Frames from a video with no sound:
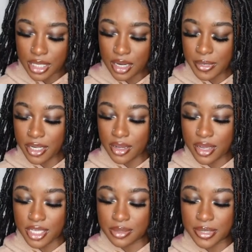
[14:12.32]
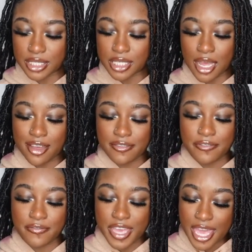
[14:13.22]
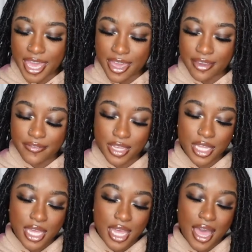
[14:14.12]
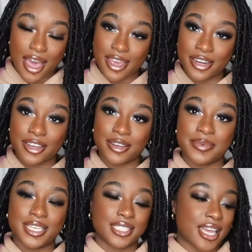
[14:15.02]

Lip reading: item I got is my top fave item. It's